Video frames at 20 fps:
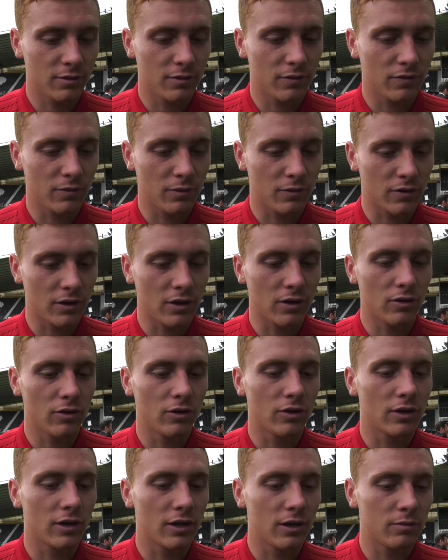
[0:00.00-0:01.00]
we've got a
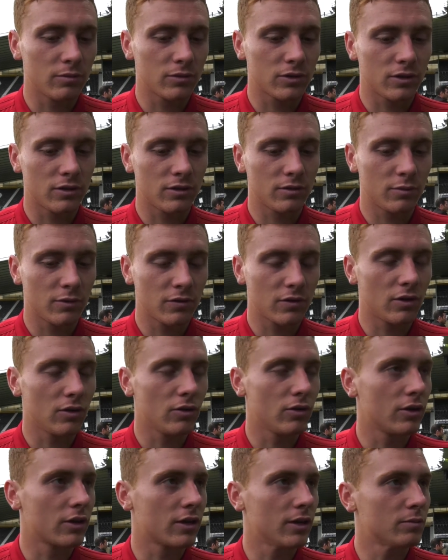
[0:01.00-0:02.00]
lot of games and we've got a
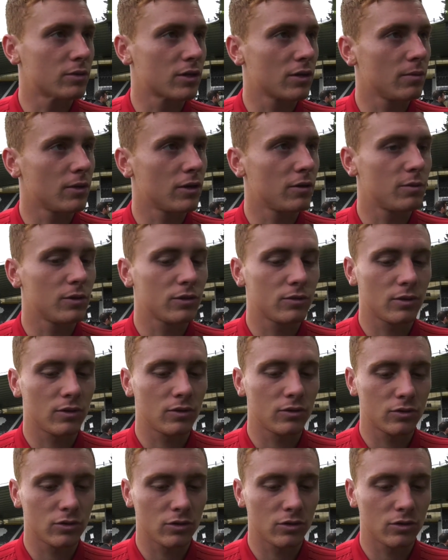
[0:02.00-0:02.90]
lot of games coming up as well.